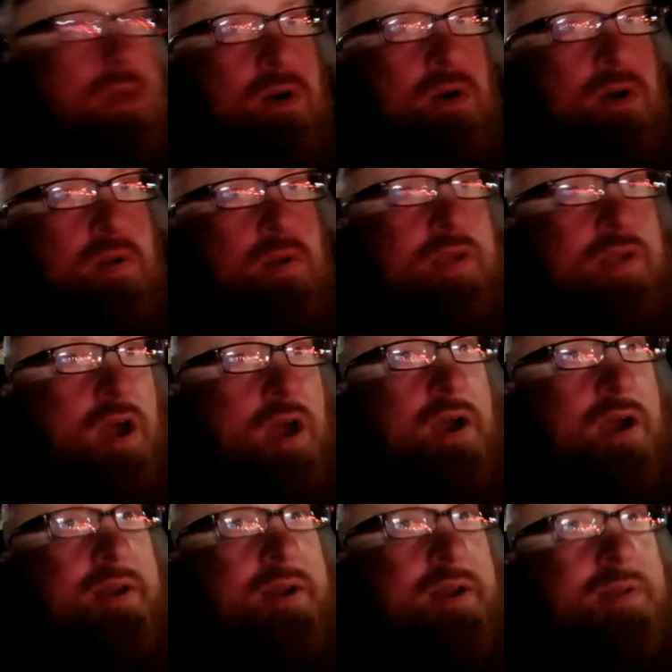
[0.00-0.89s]
early. All
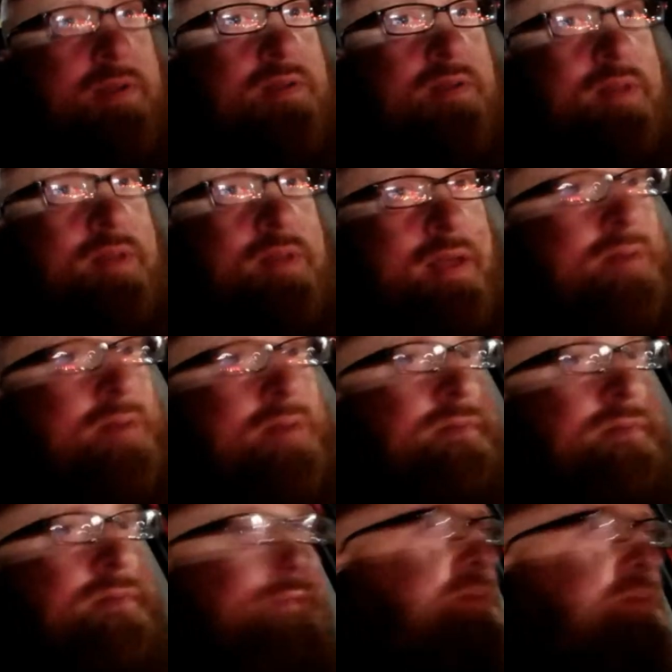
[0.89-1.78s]
right.
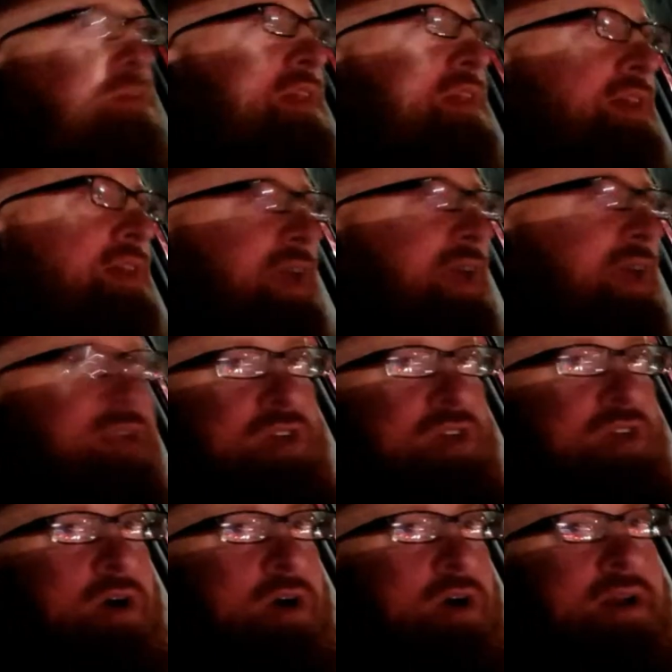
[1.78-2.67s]
Vitalik, how's it
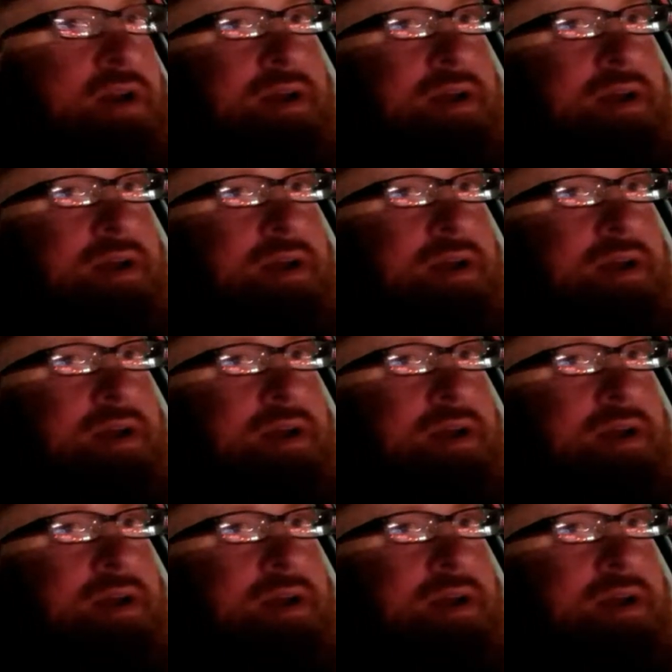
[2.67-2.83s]
going?